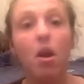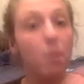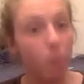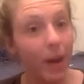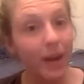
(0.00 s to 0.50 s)

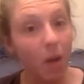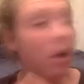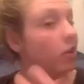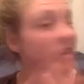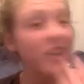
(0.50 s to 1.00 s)
But right now,
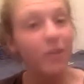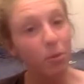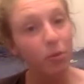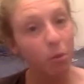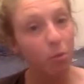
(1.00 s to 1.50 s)
I'll just have you
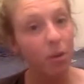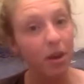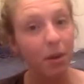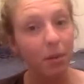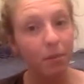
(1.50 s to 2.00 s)
prove it with one
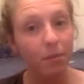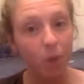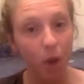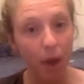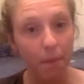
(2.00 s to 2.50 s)
number.
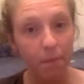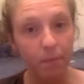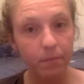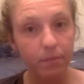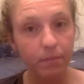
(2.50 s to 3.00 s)
Okay?
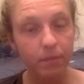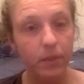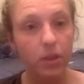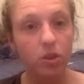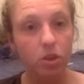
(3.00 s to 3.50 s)

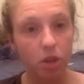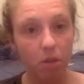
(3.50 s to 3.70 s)
So,